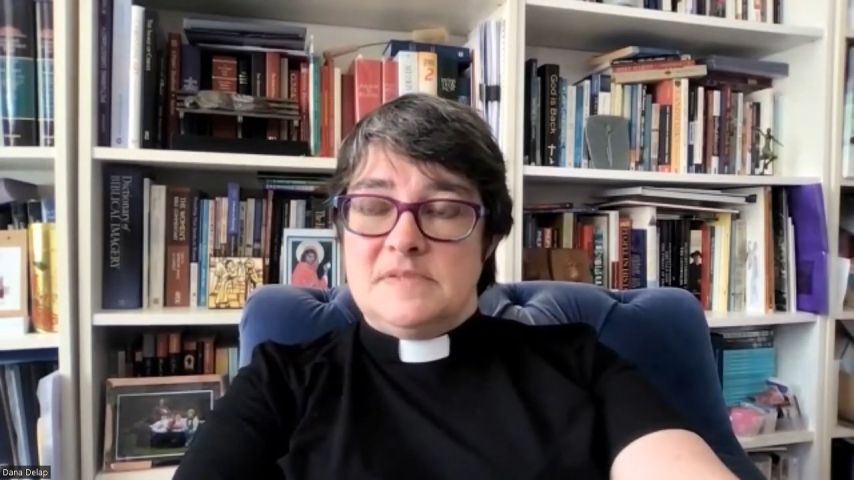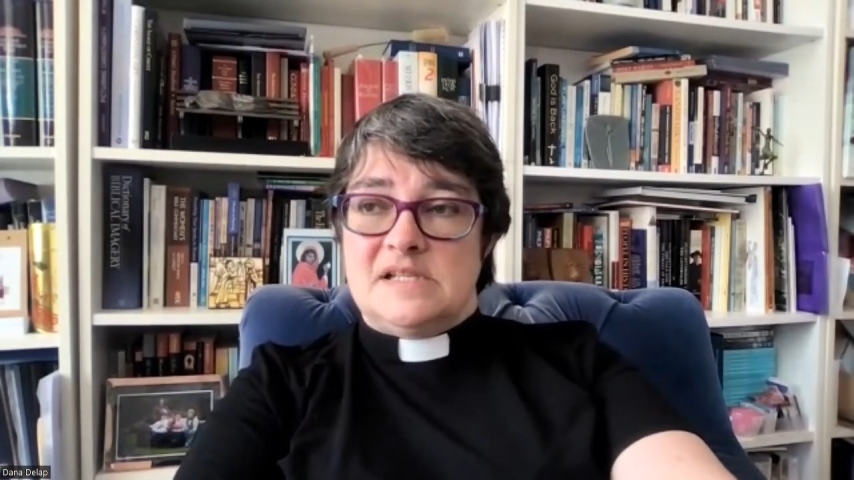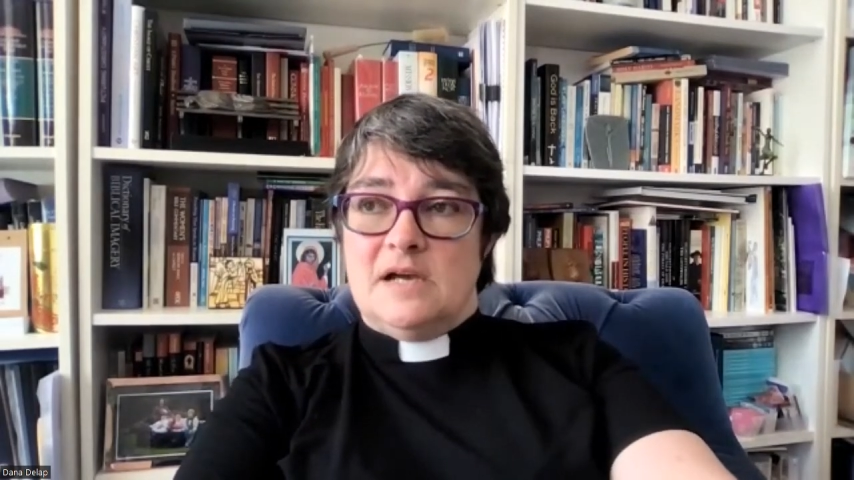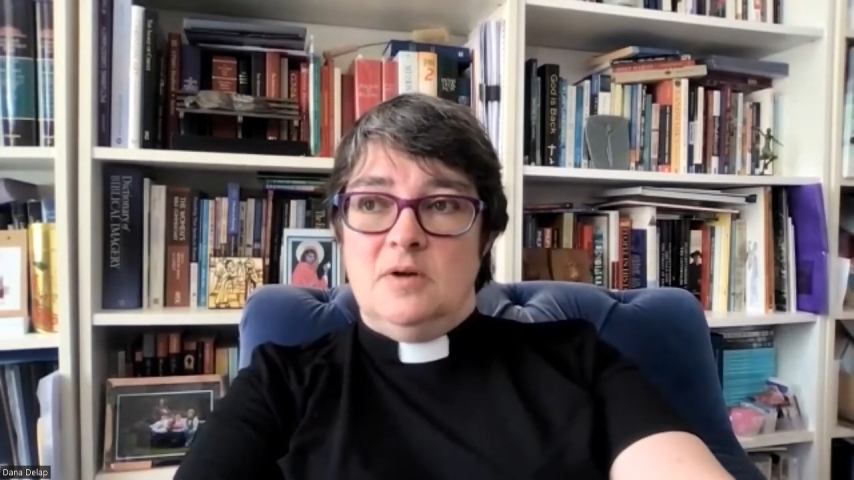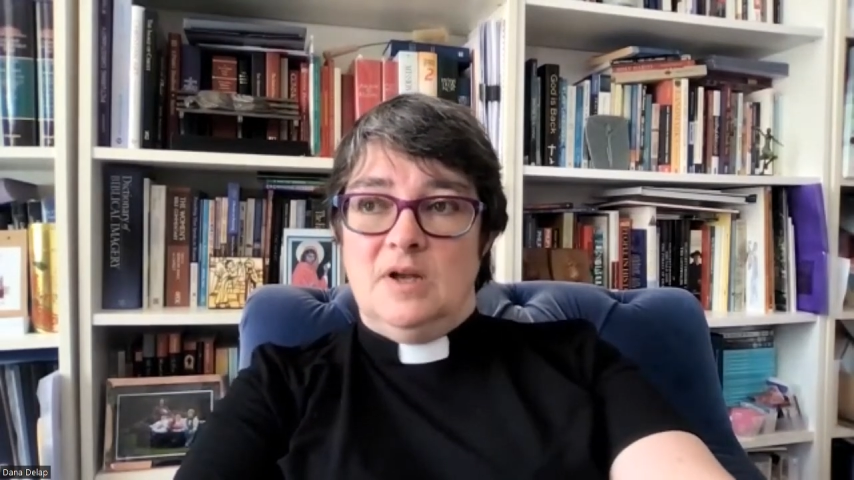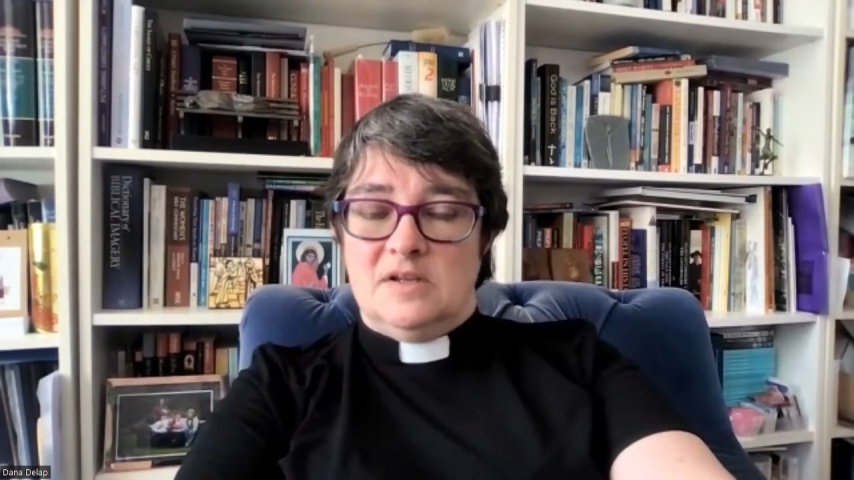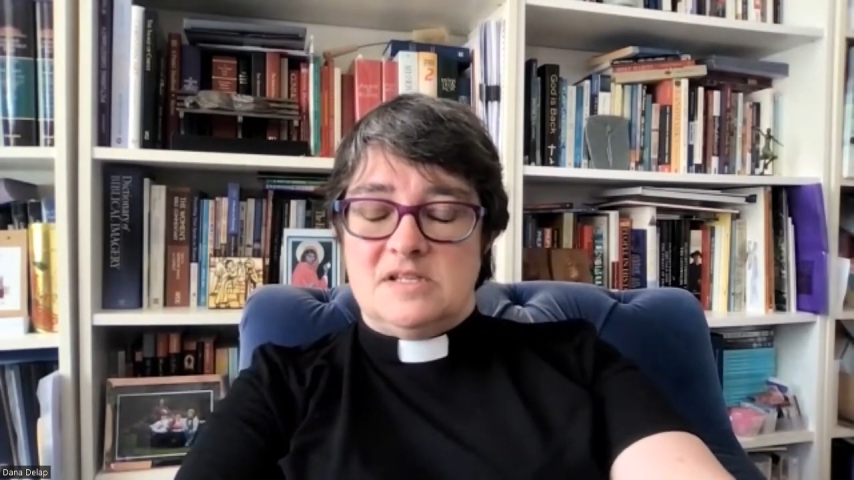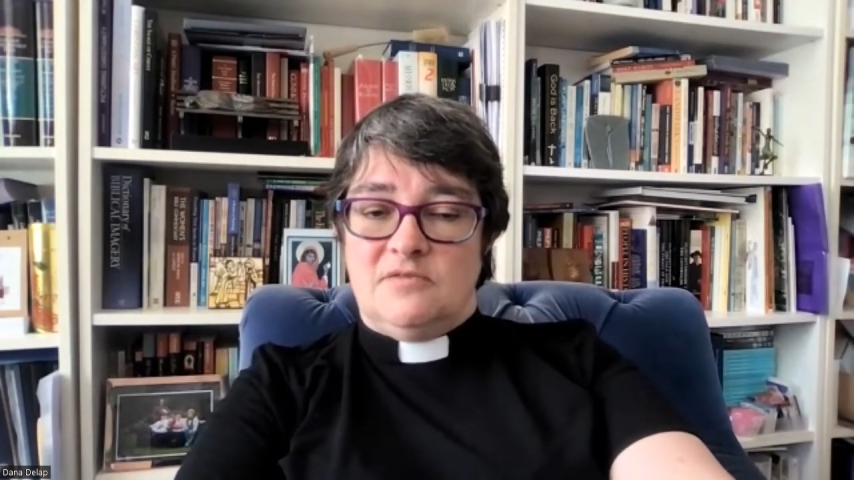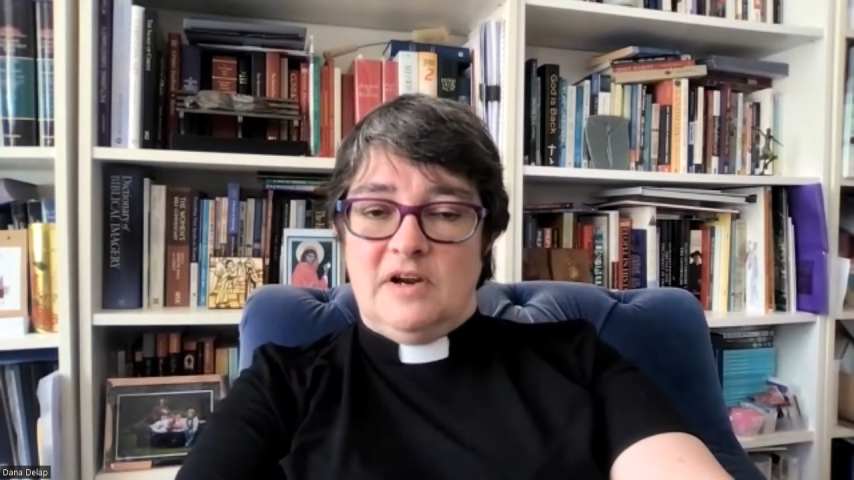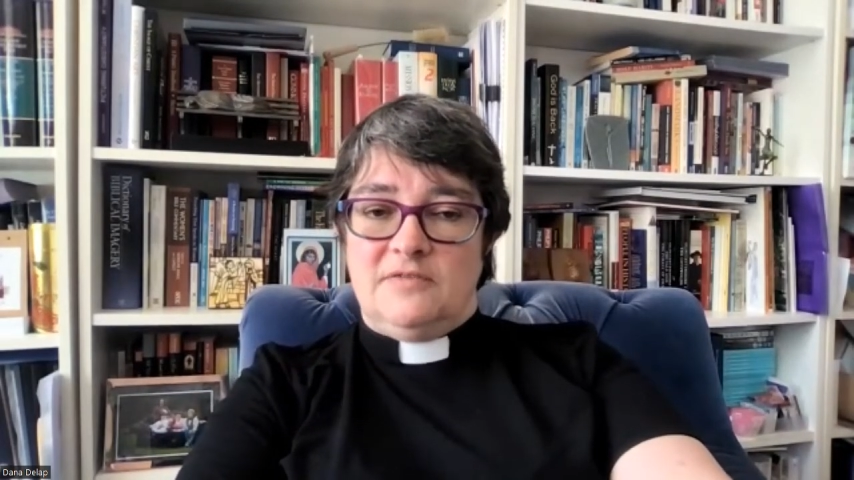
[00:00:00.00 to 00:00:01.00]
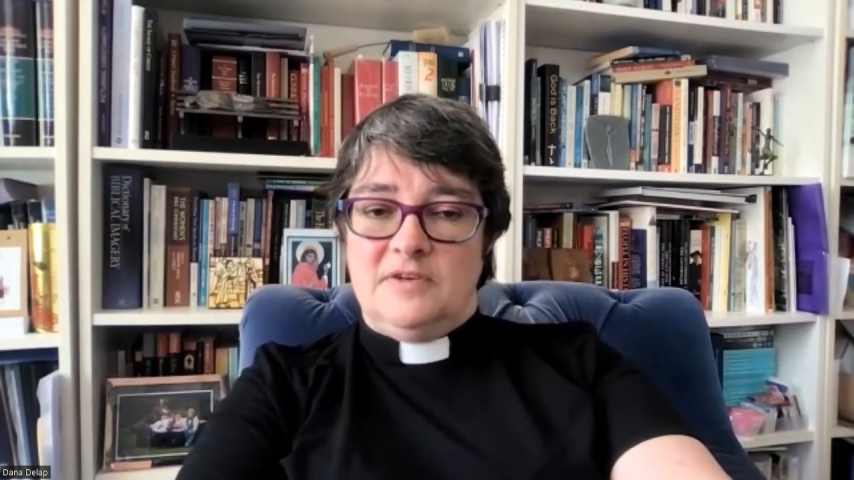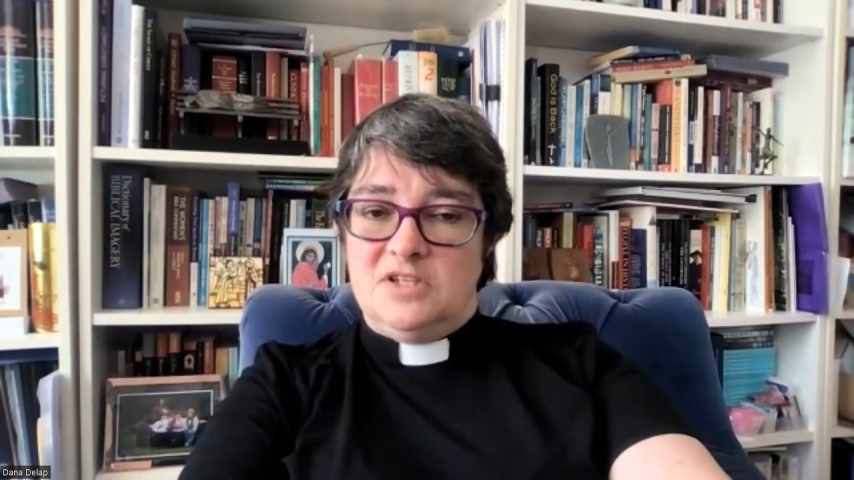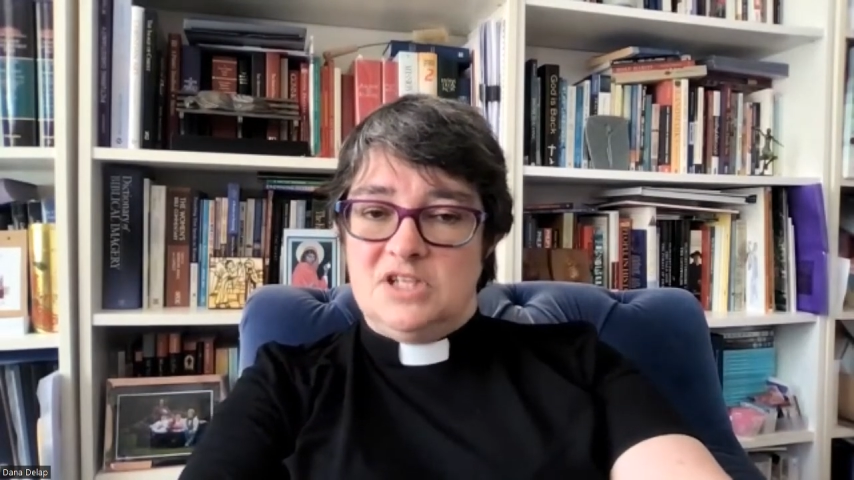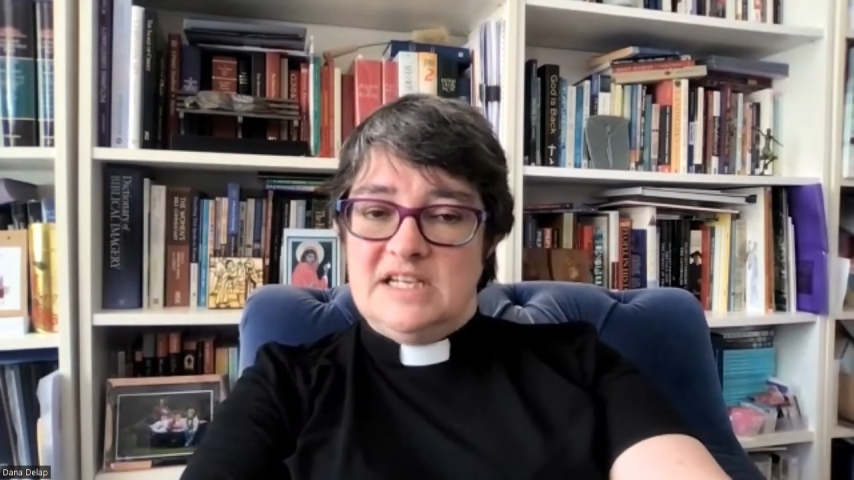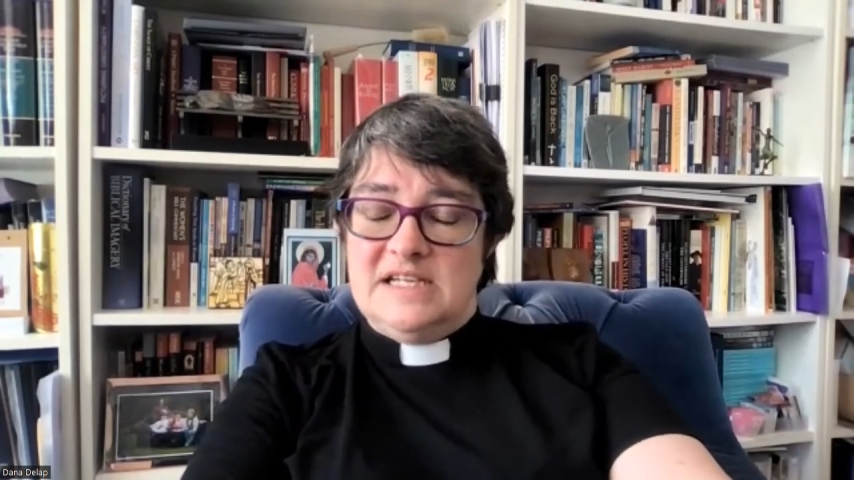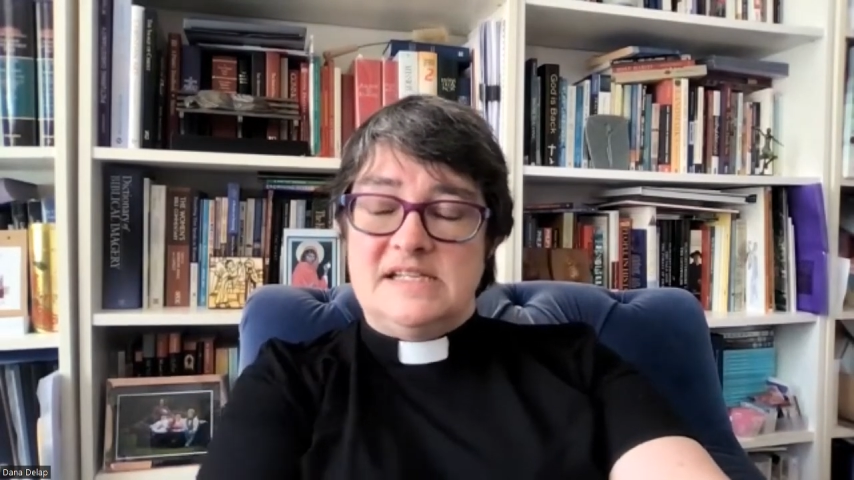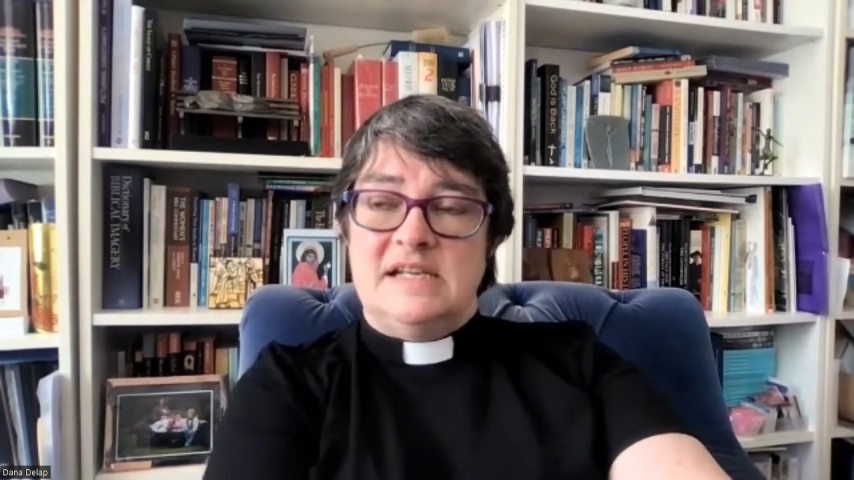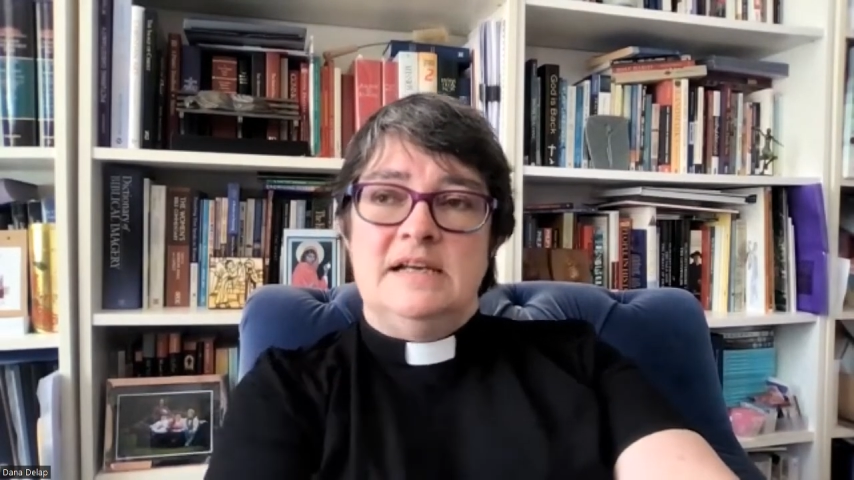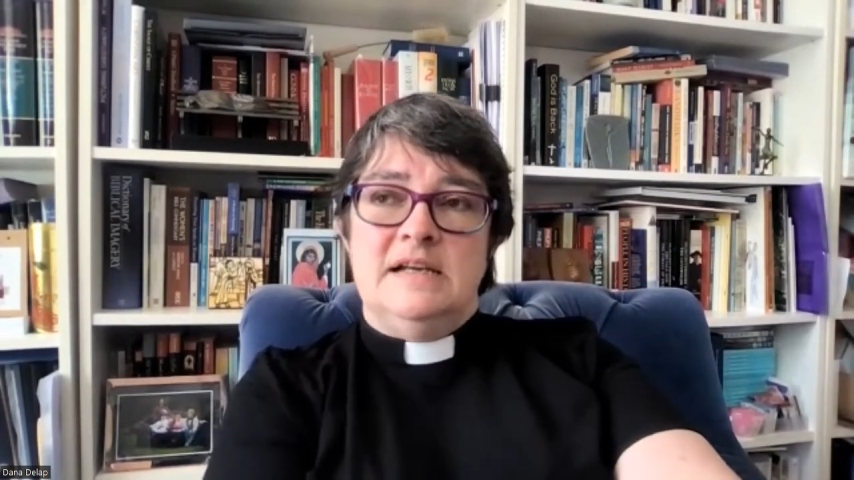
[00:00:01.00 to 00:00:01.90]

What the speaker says: So lots of refugees,